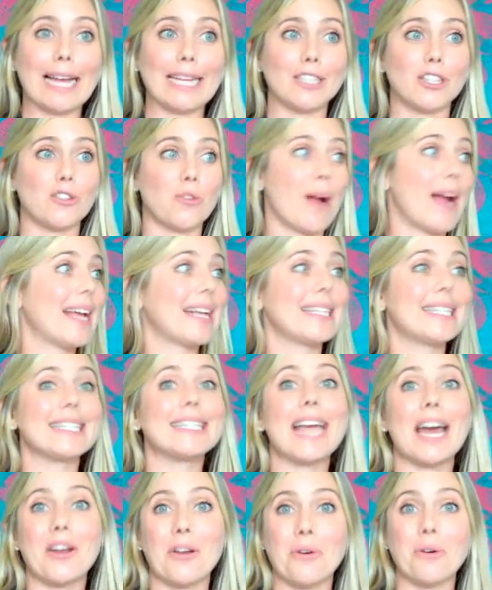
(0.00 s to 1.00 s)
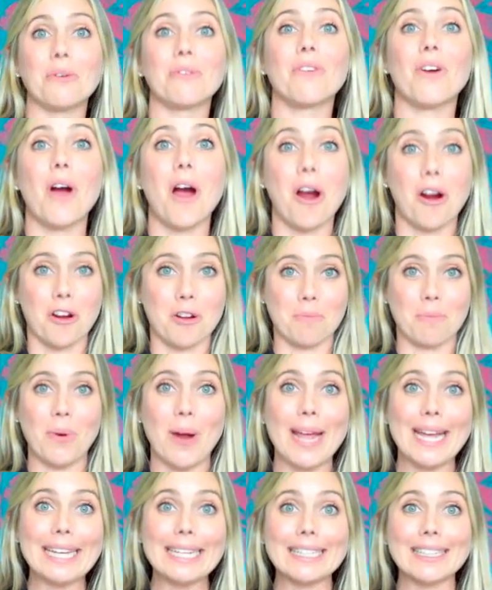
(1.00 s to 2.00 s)
and trying to get over
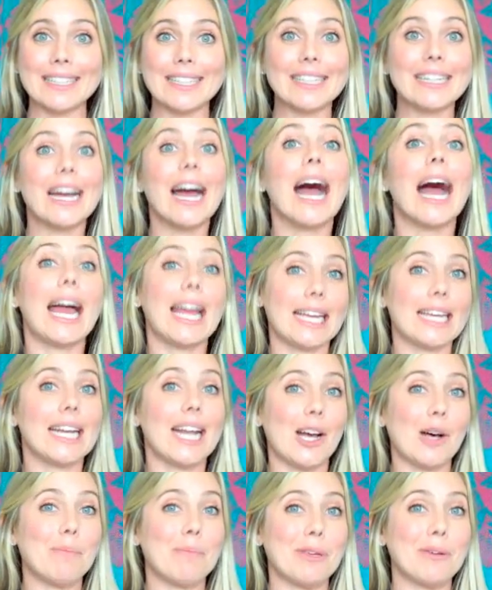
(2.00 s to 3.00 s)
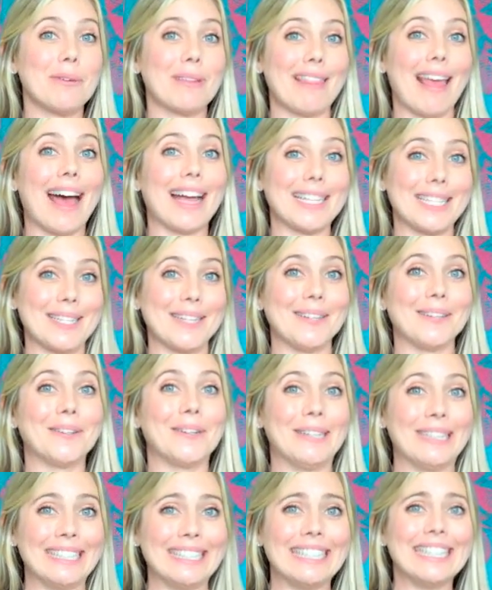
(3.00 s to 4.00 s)
heartbreak, I can help you with that
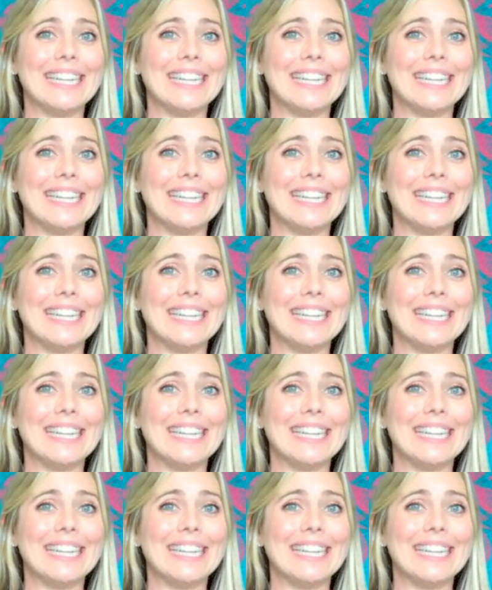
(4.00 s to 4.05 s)
too.